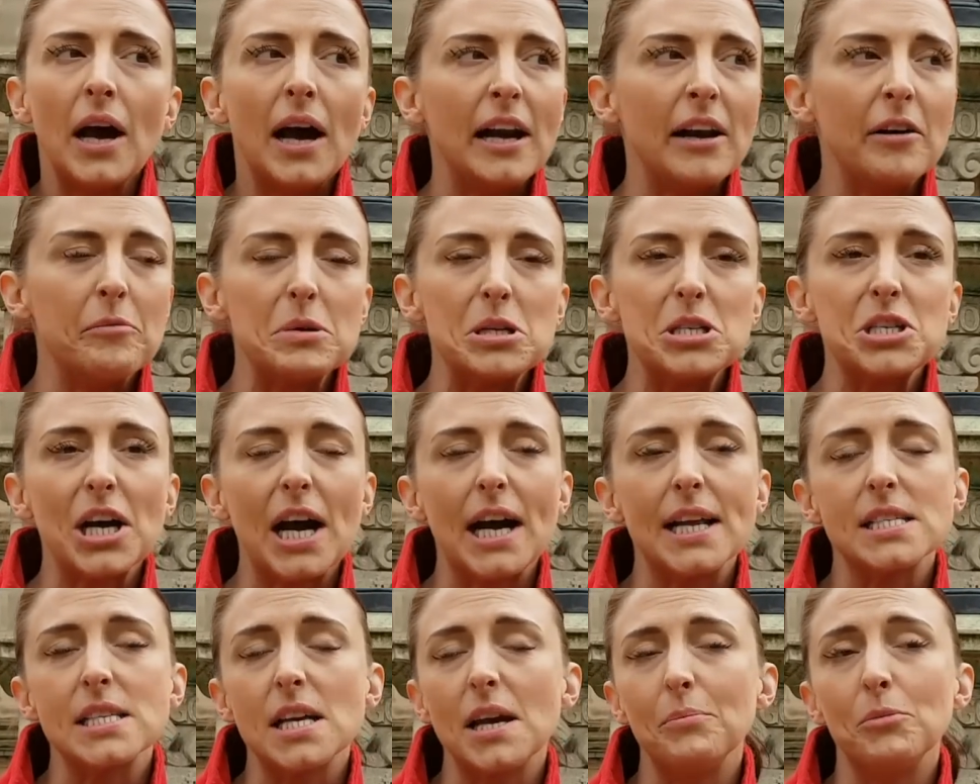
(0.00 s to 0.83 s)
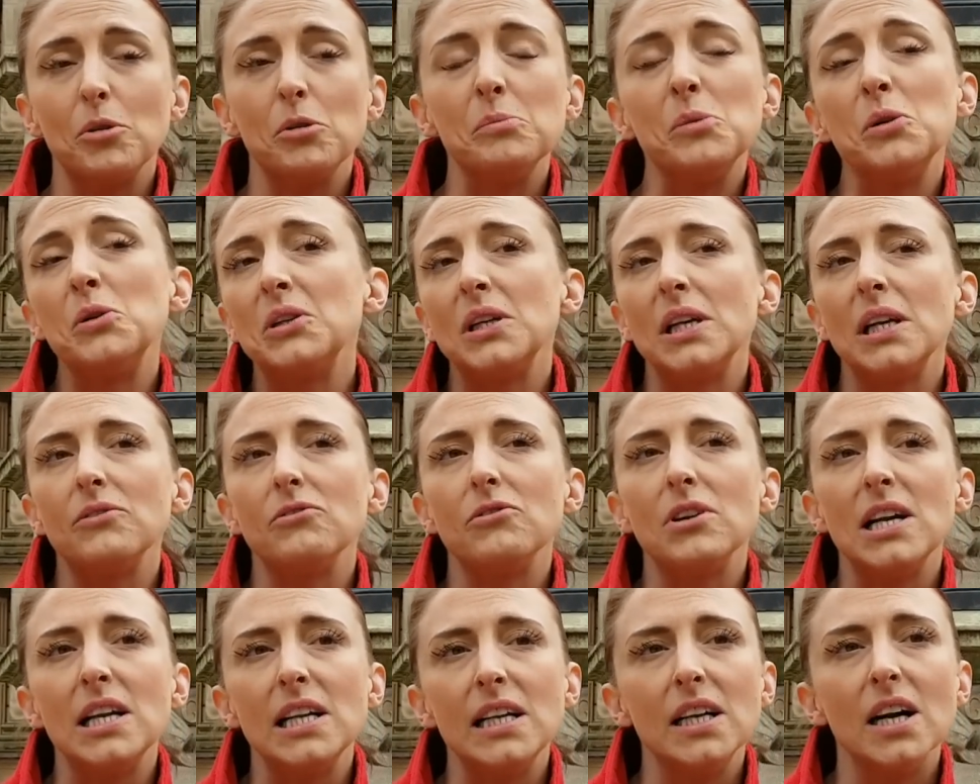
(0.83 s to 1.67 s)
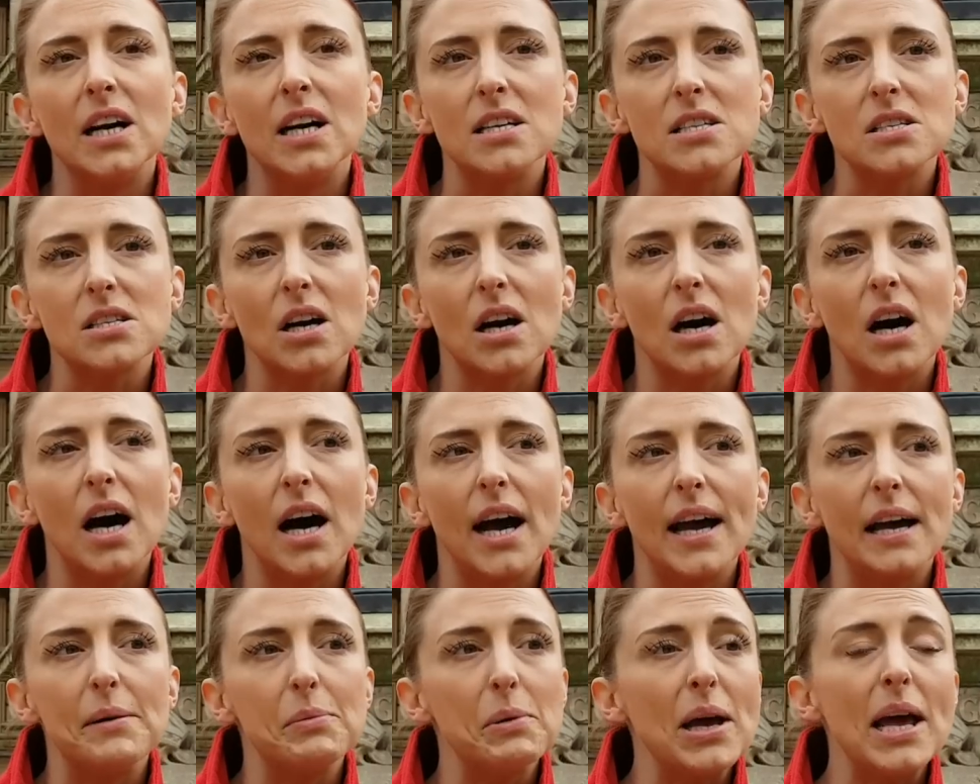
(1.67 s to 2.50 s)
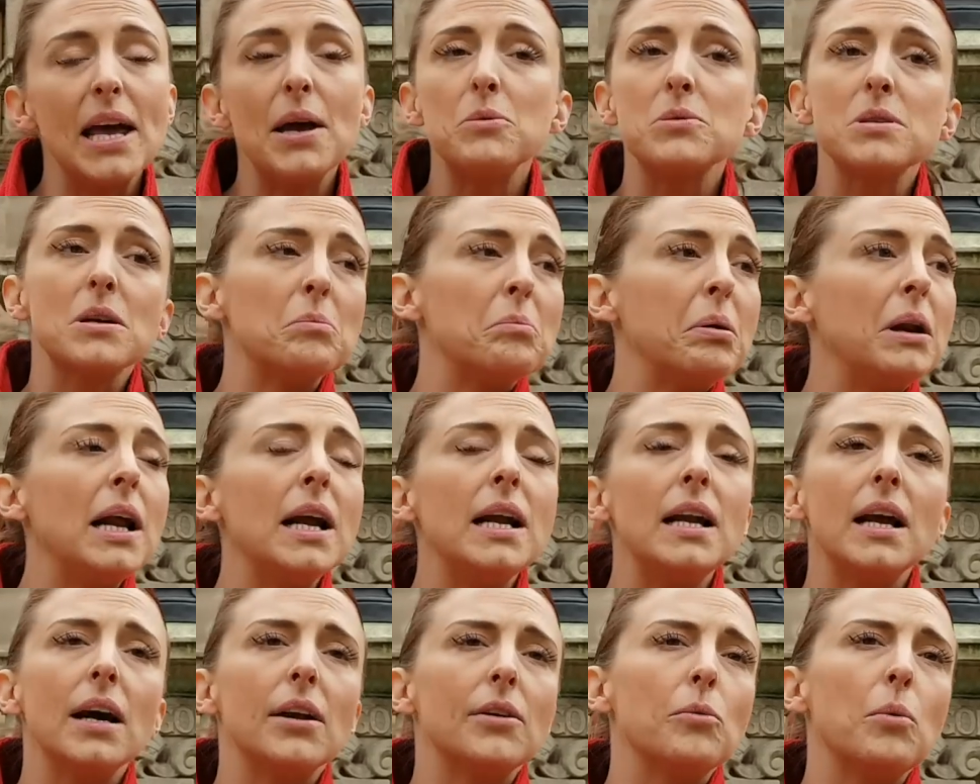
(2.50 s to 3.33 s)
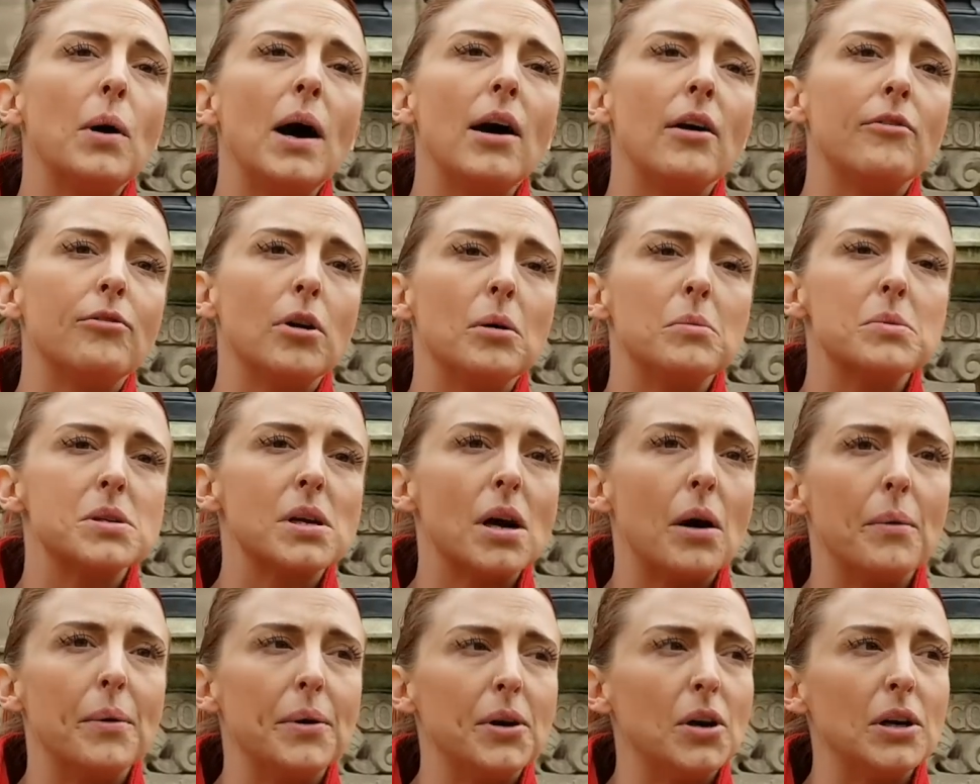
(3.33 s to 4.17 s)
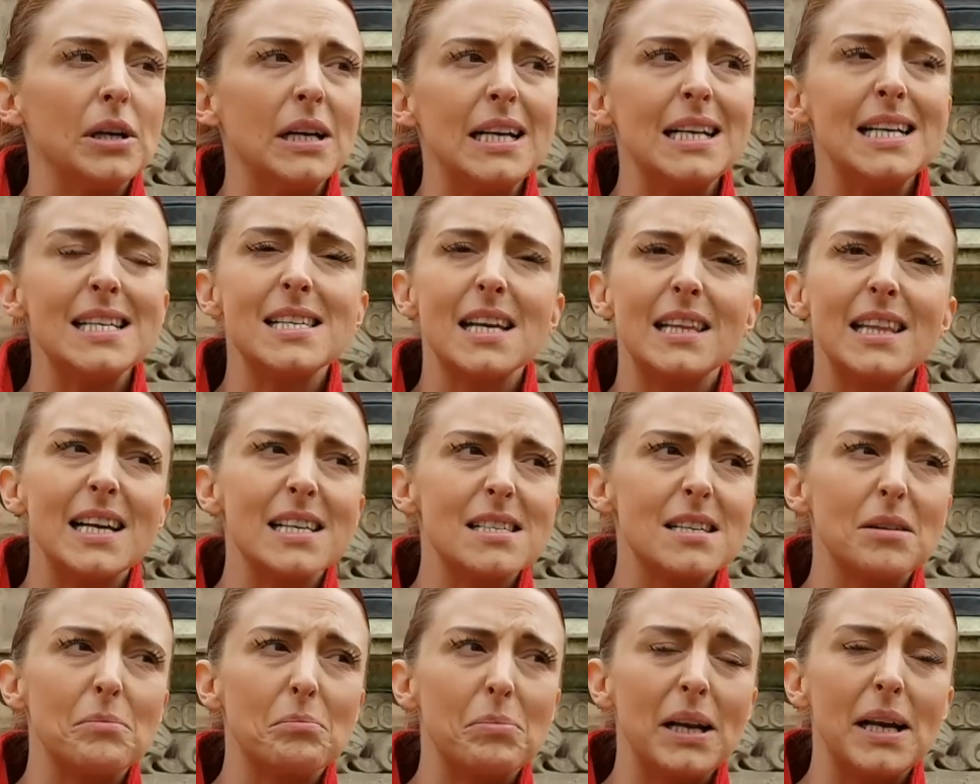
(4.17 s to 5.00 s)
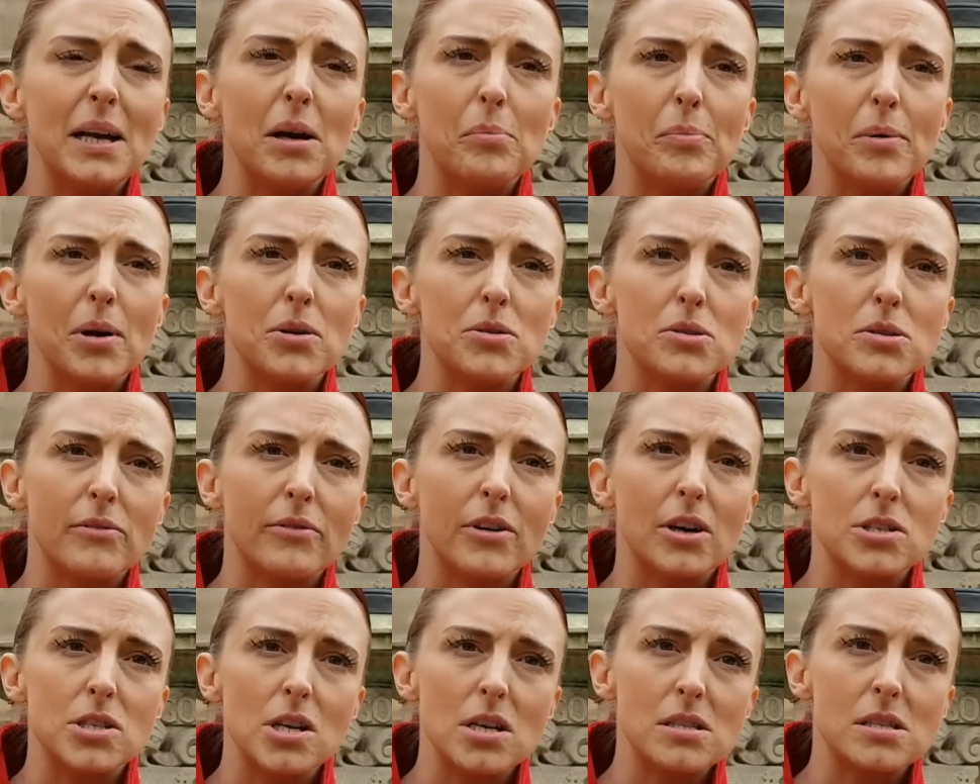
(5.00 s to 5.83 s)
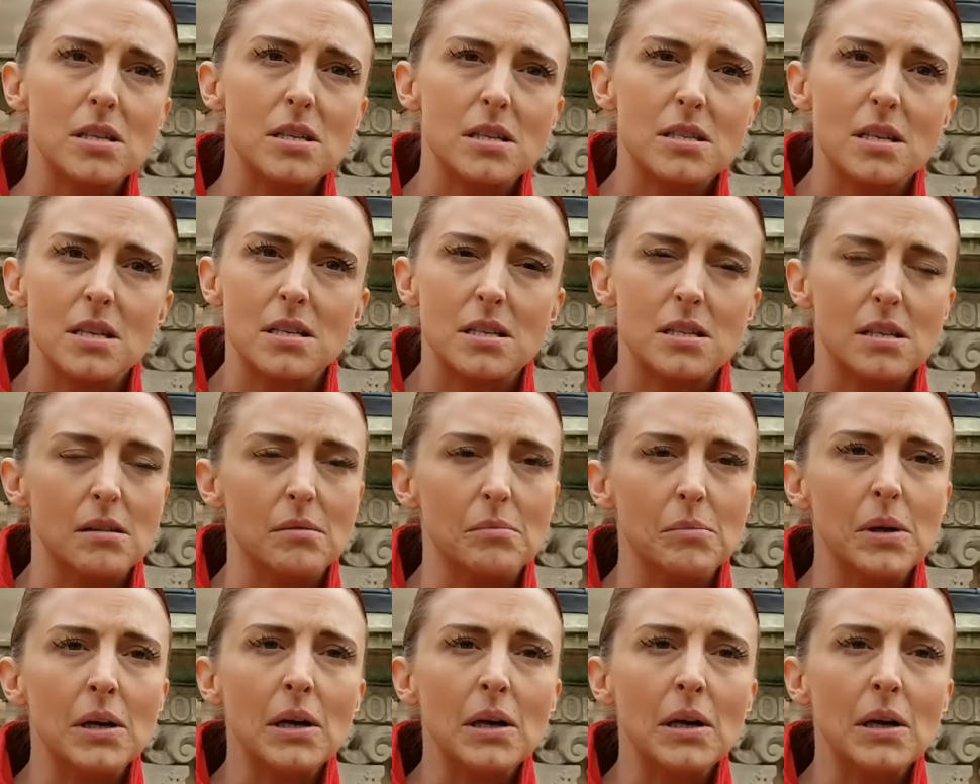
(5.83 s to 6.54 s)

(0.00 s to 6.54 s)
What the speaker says: And I've been chatting to him all morning, really nice guy, but he was completely unaware of what was going on, and he said that's complete abuse of our justice system.